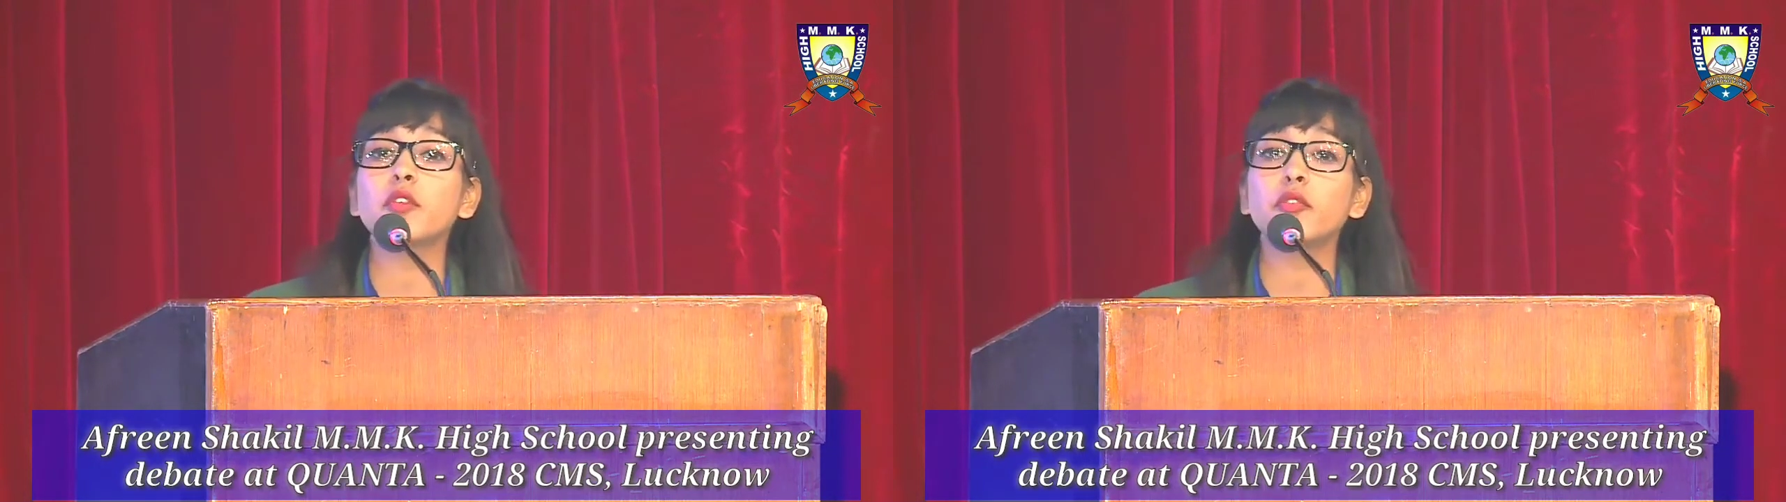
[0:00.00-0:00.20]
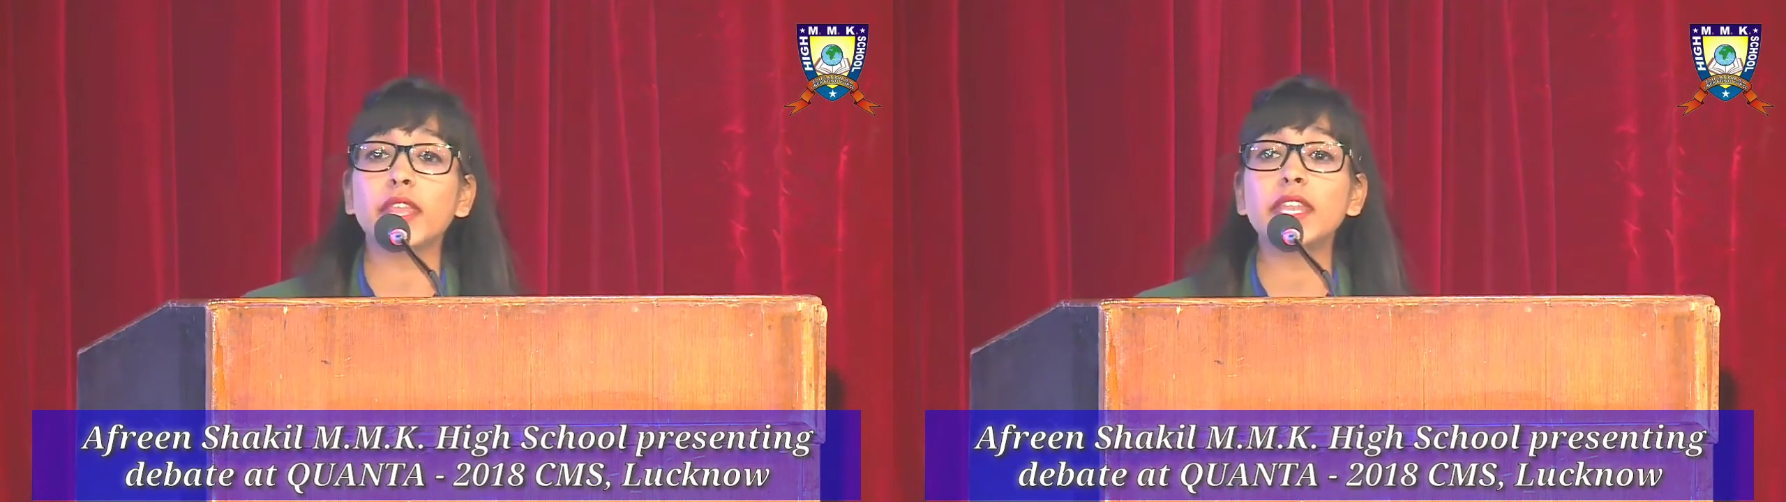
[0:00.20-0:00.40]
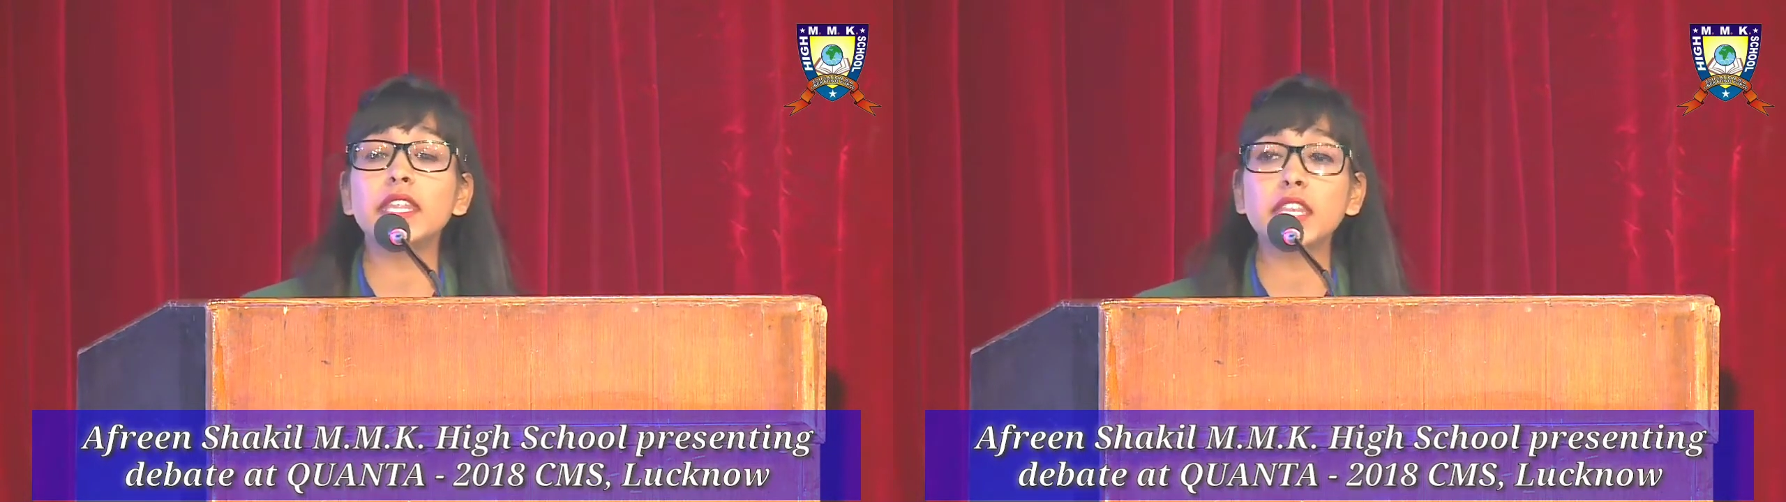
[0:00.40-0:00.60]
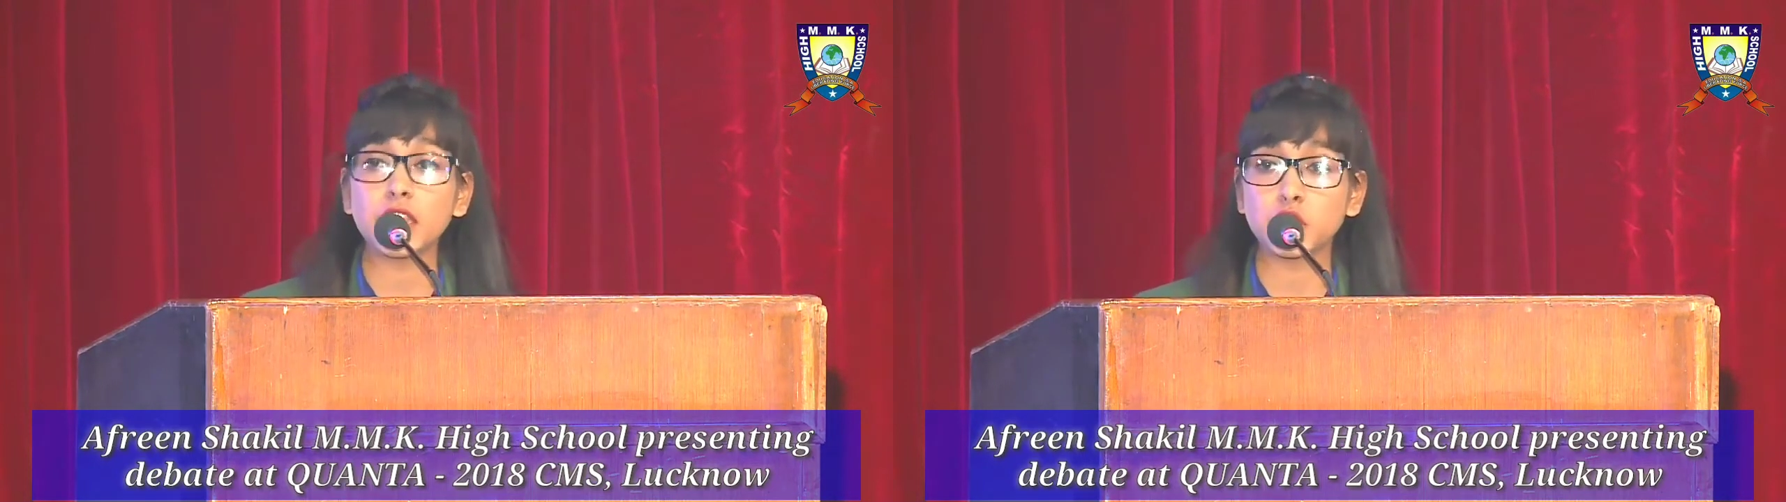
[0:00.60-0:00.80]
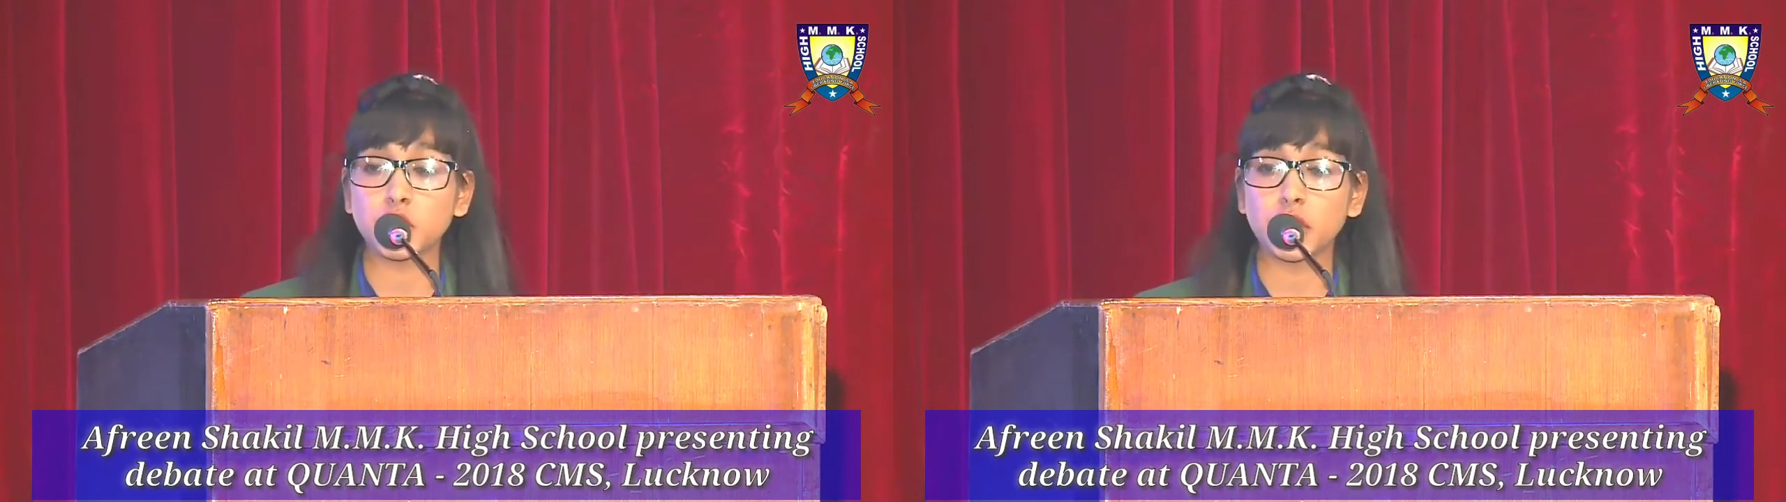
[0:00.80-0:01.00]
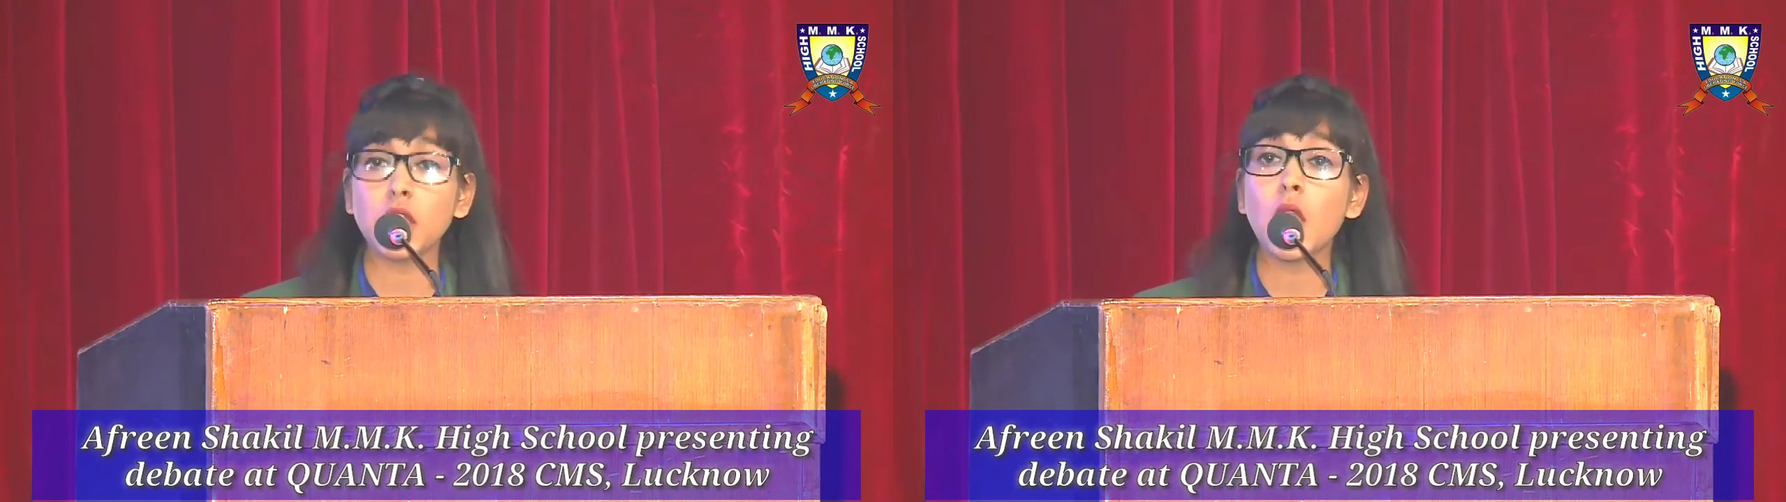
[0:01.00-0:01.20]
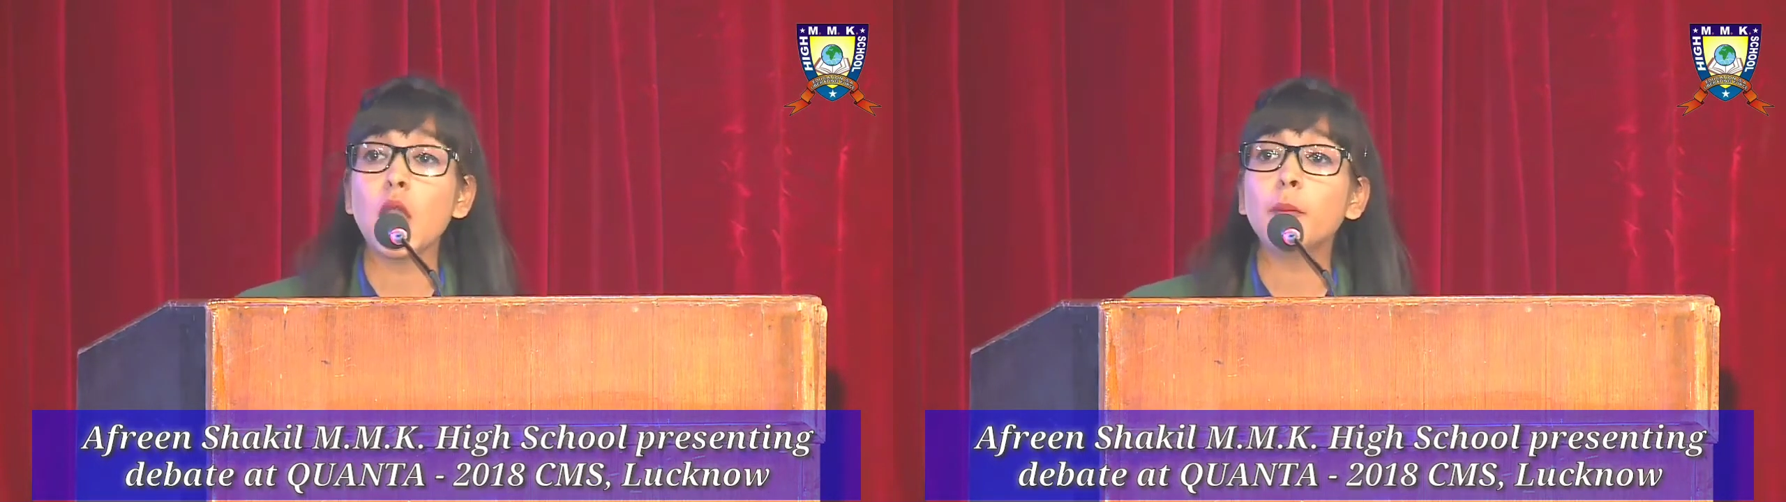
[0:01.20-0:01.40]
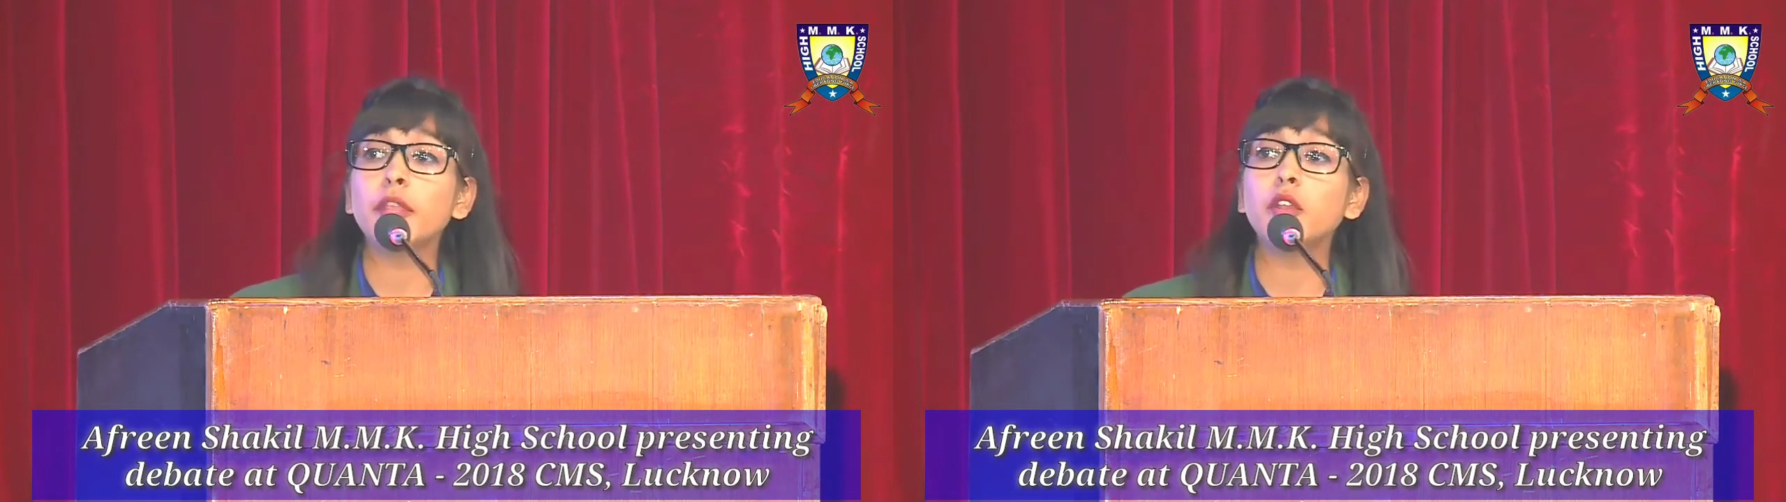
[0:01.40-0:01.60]
any nation
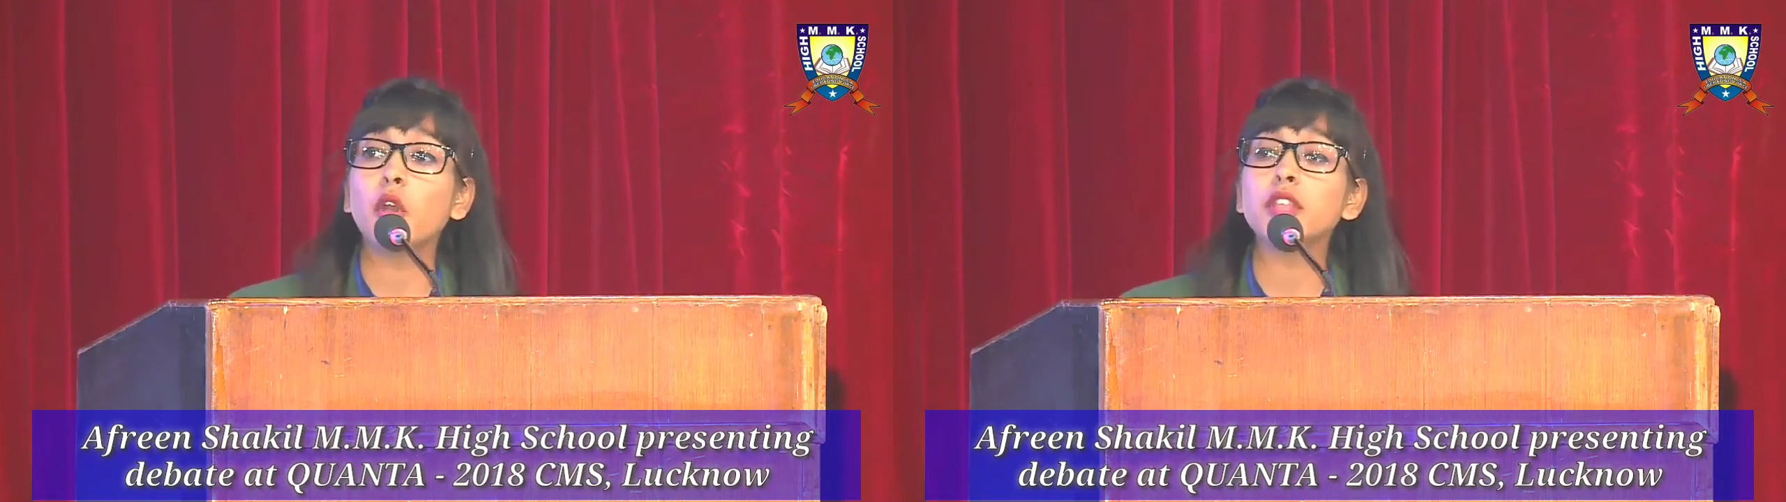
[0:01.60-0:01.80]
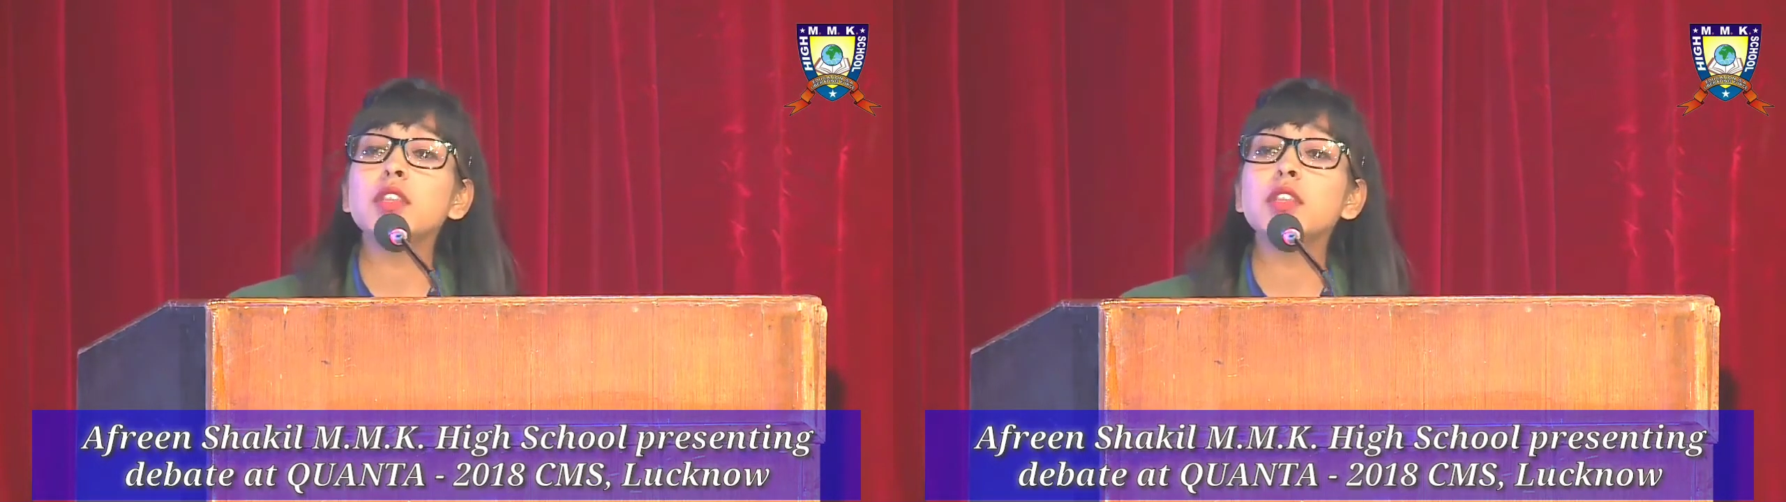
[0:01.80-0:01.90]
because